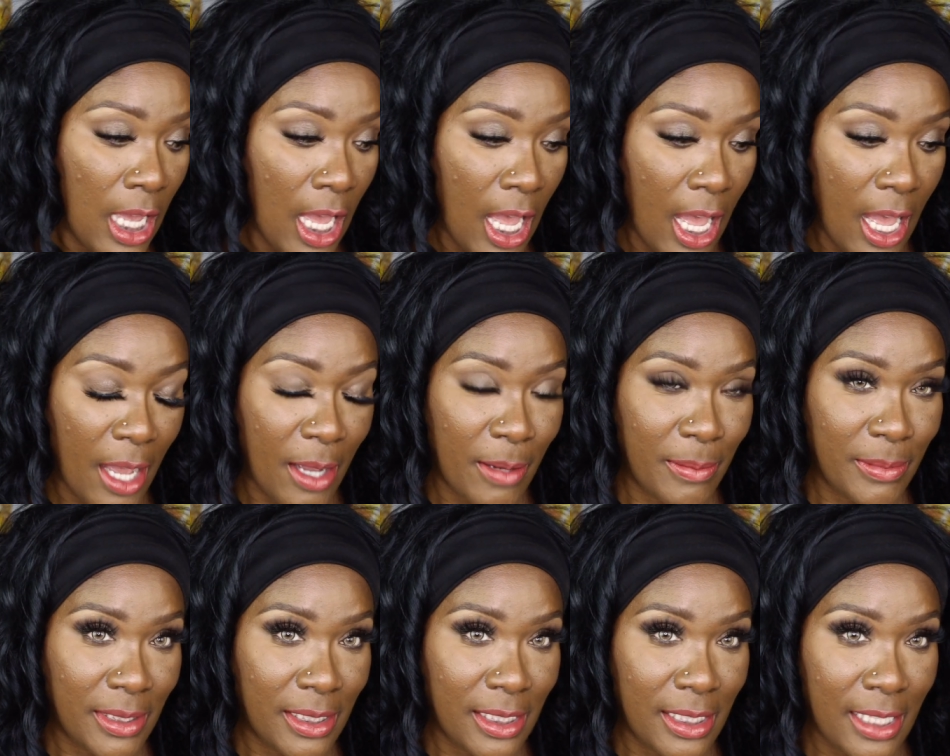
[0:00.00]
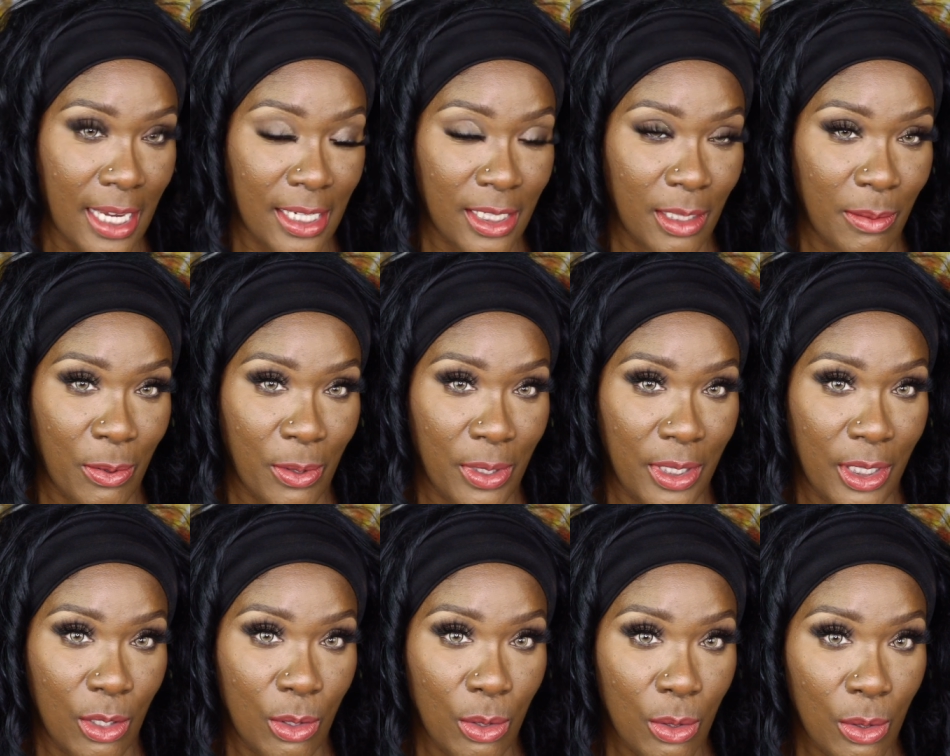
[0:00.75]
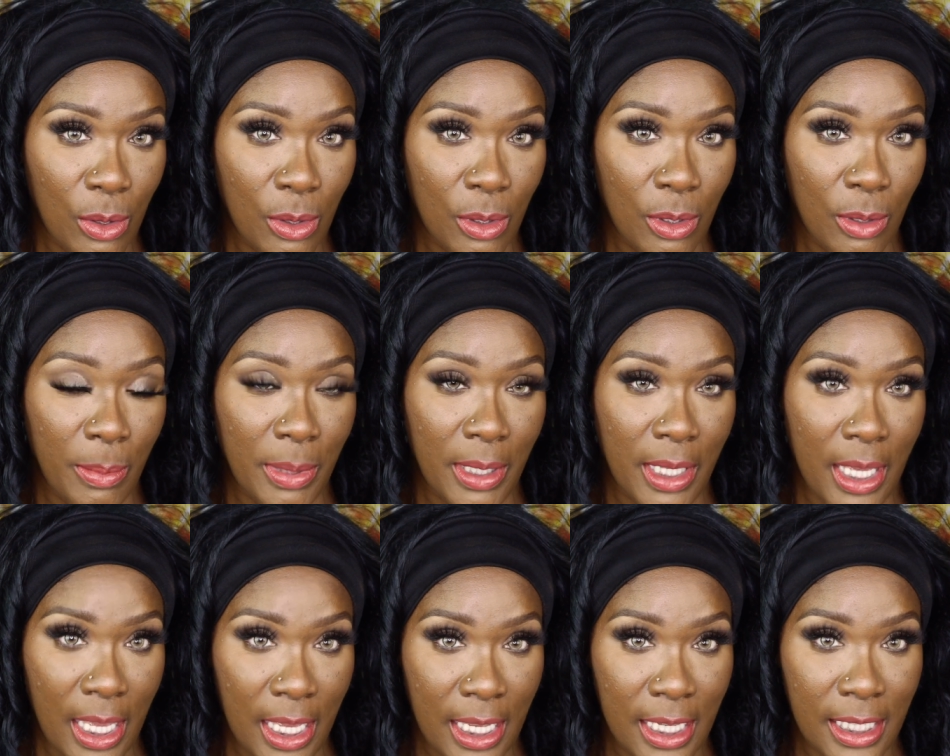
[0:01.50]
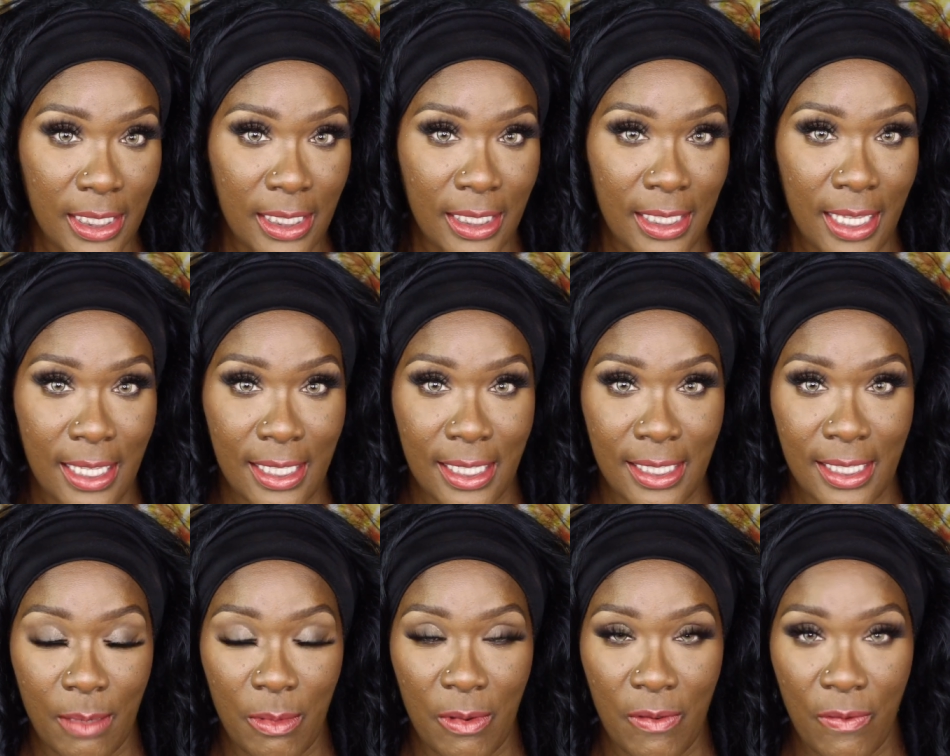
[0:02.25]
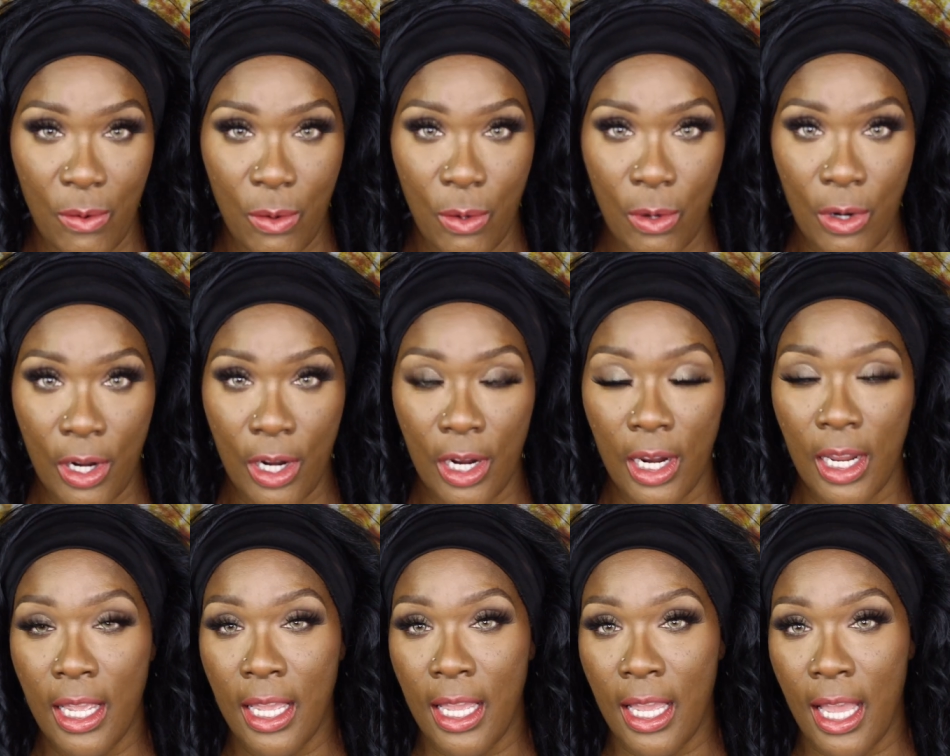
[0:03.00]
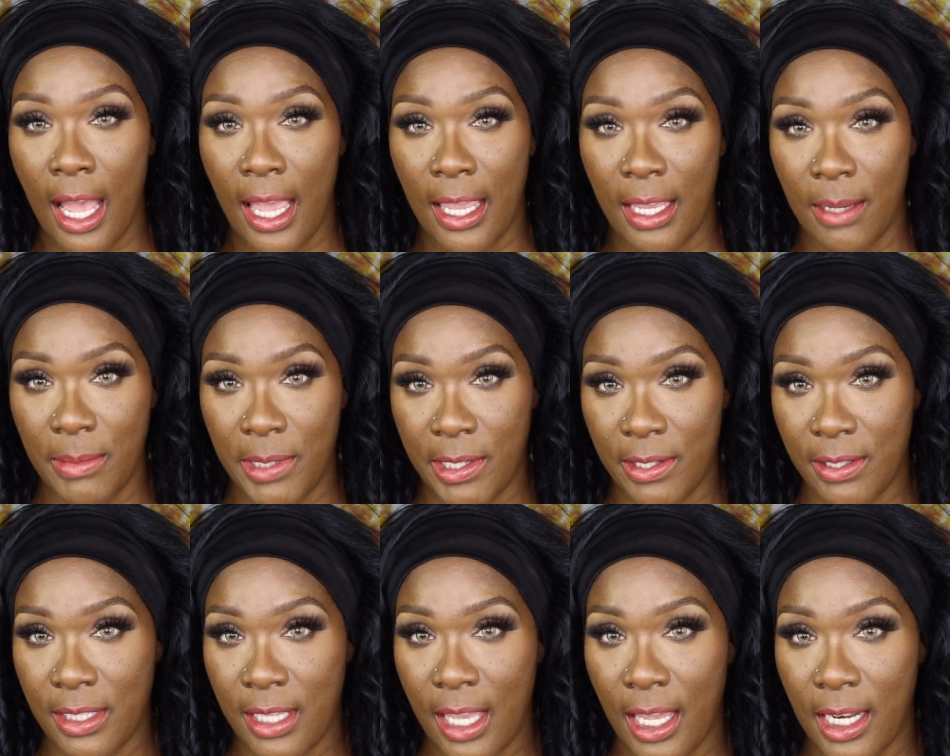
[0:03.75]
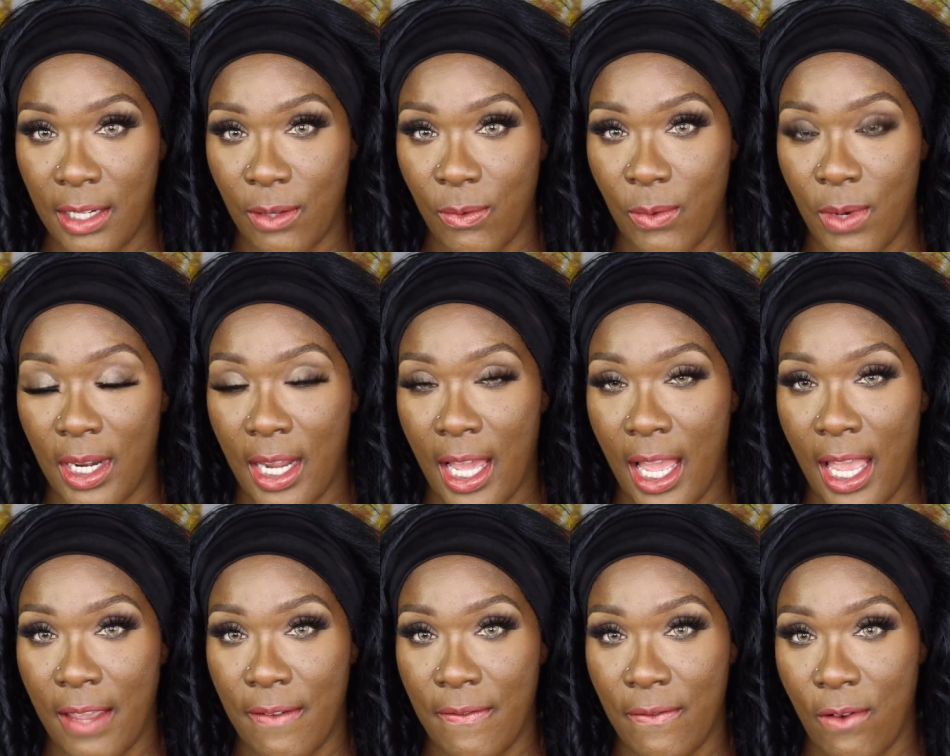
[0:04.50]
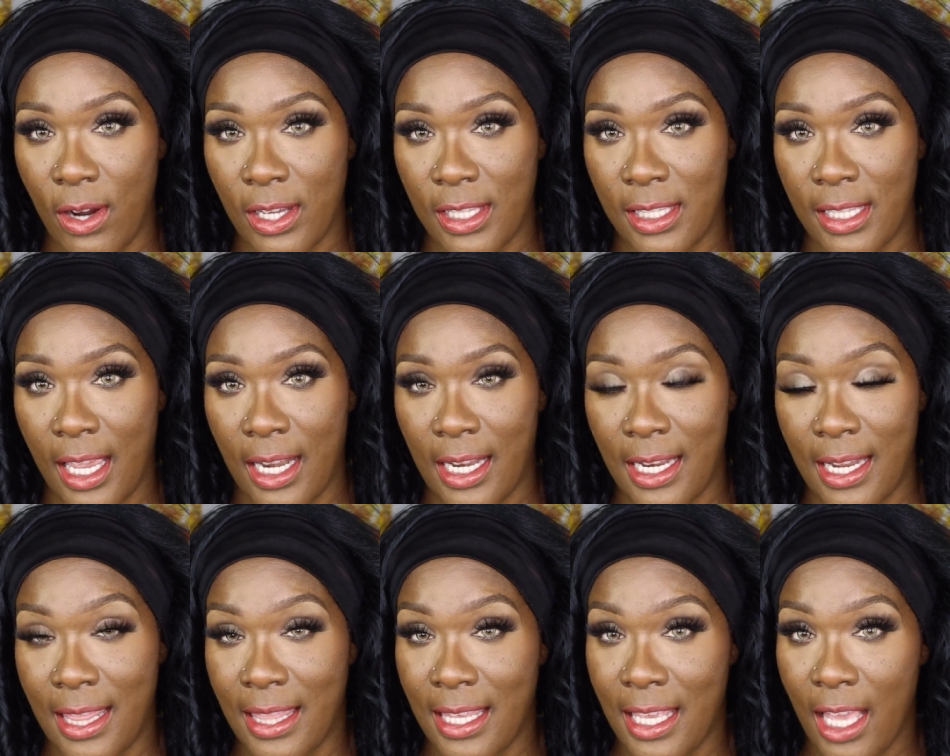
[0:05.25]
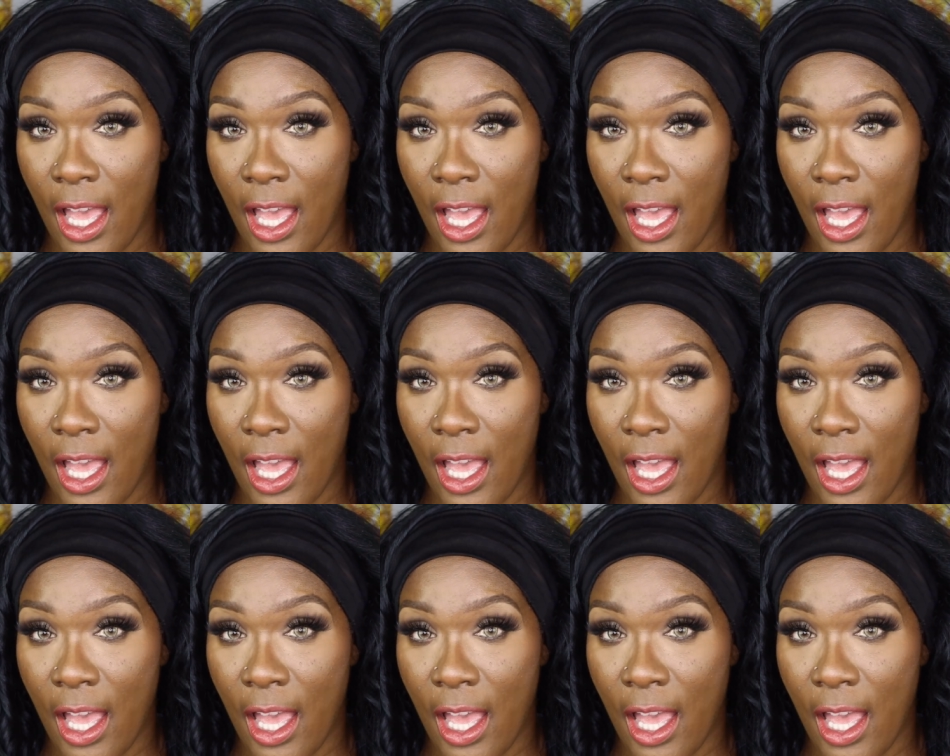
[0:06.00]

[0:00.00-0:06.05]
Um, this is actually pretty cool because, as I said before, I am nearsighted in one eye and farsighted in the